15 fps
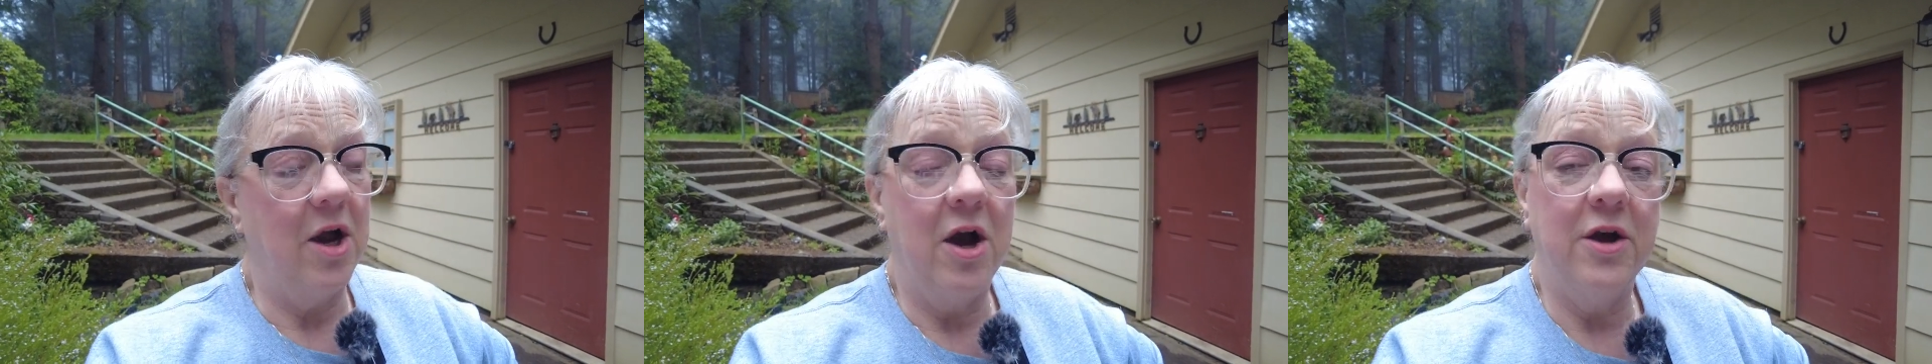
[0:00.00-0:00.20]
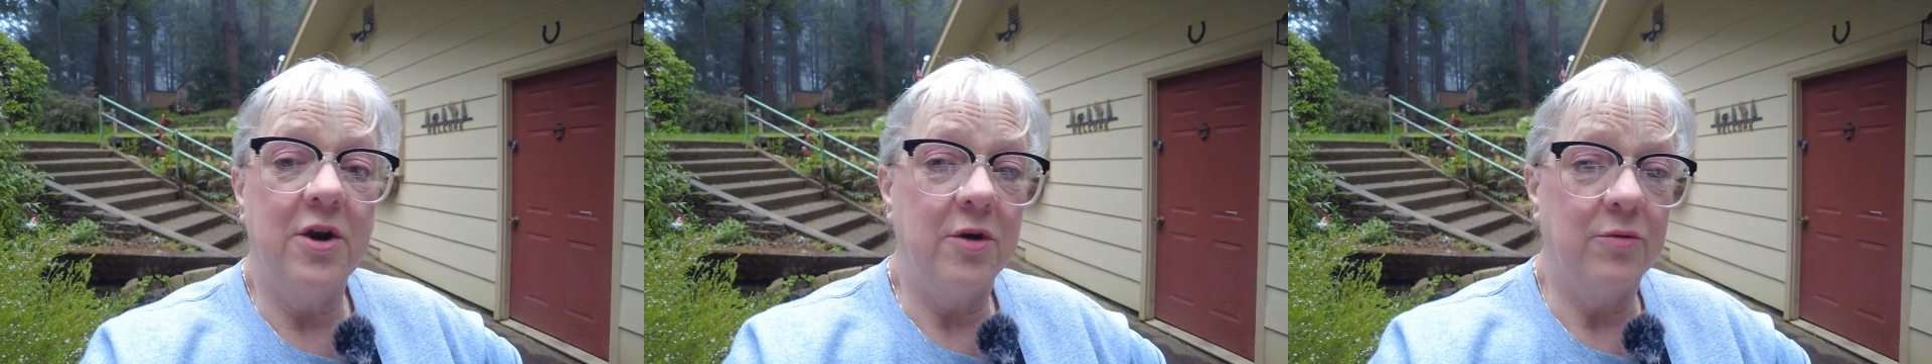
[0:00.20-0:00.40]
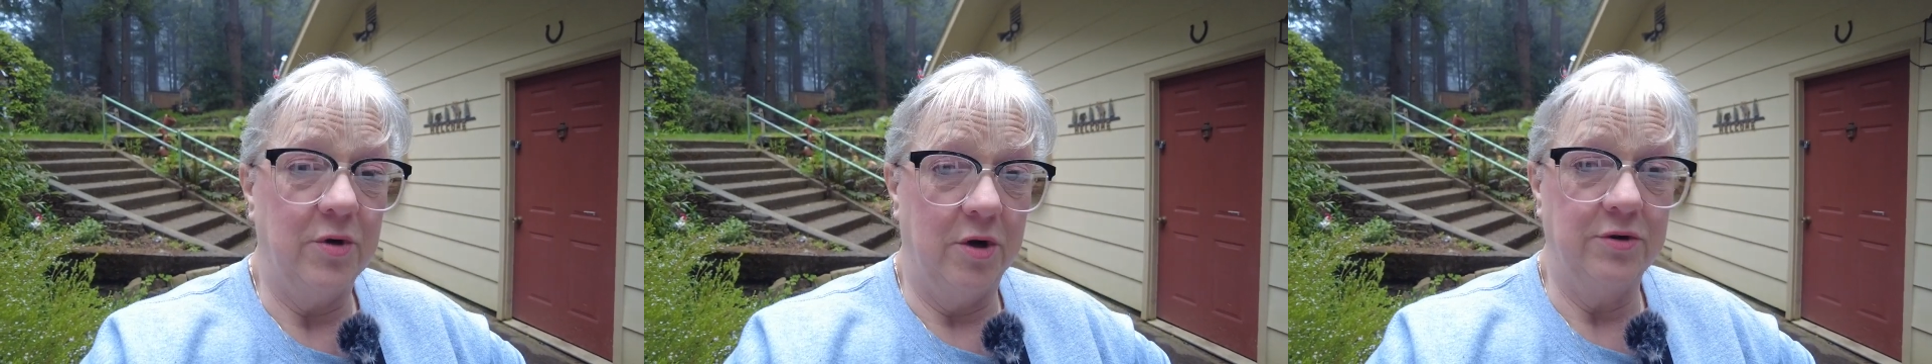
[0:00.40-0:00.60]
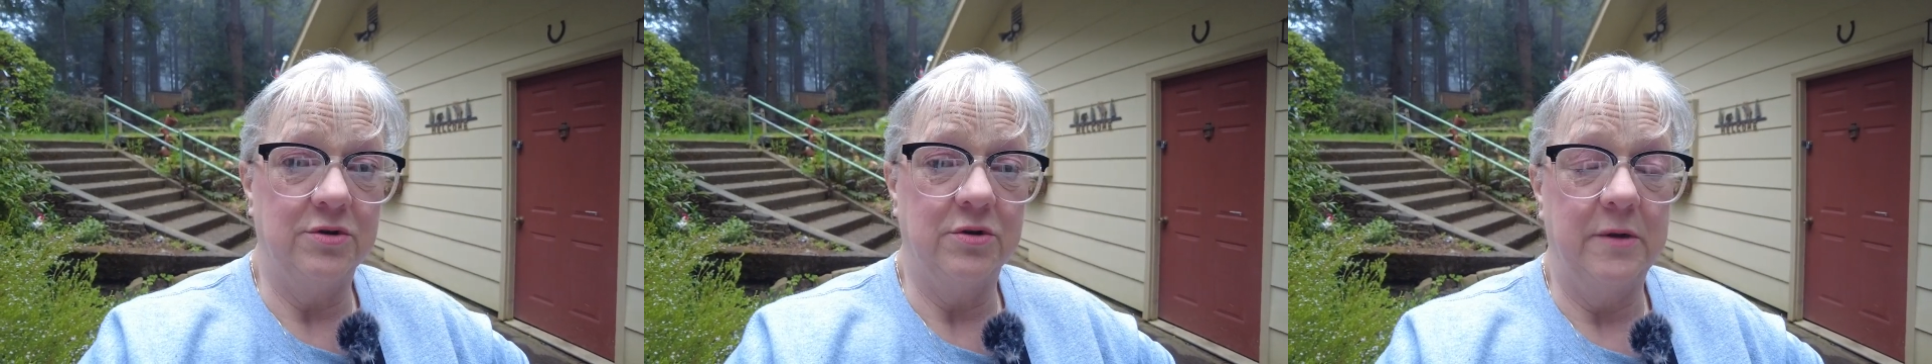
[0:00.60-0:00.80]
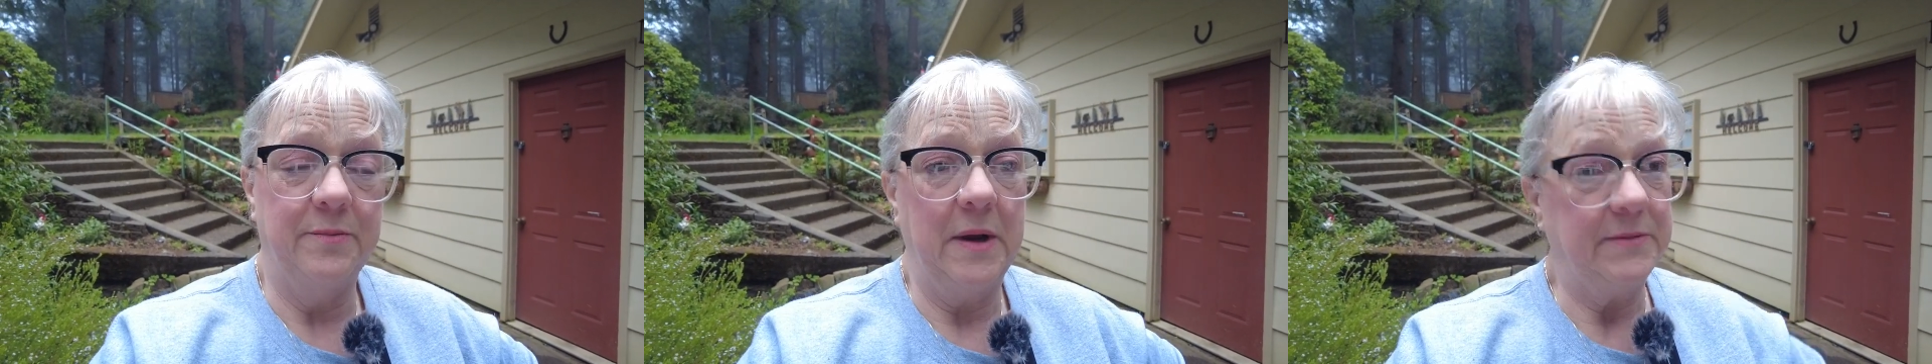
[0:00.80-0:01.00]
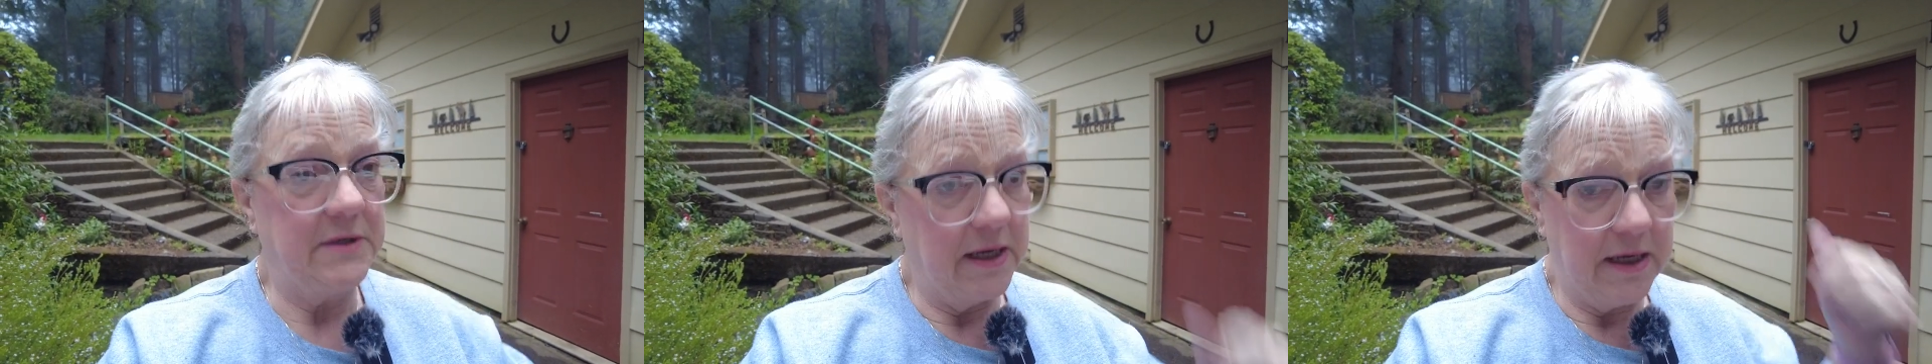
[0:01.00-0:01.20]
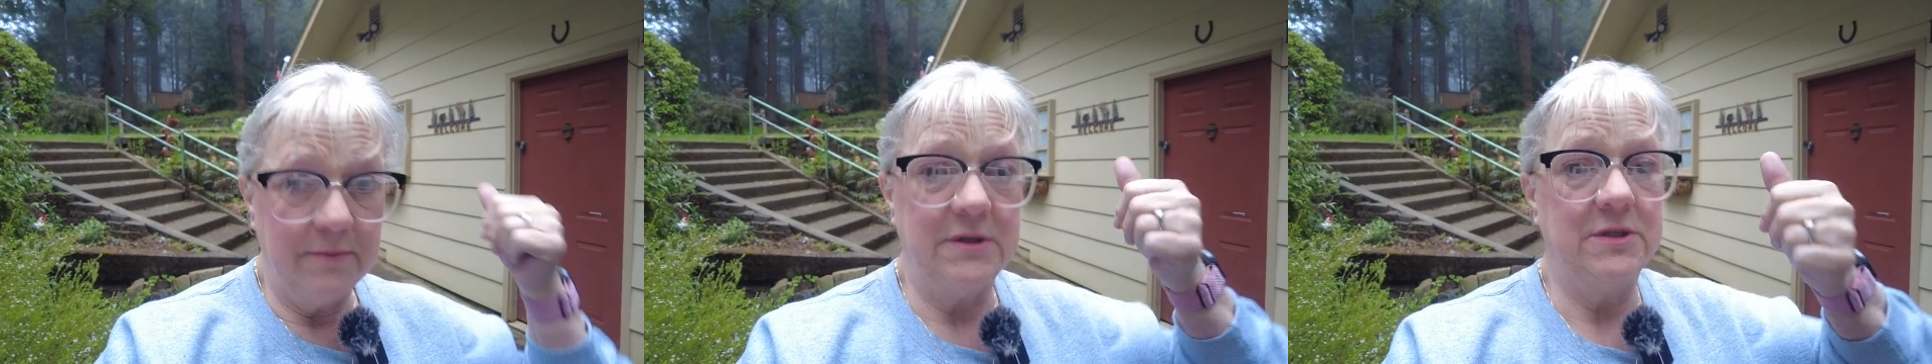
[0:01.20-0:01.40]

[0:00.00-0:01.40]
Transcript: on our road trip, I'm taking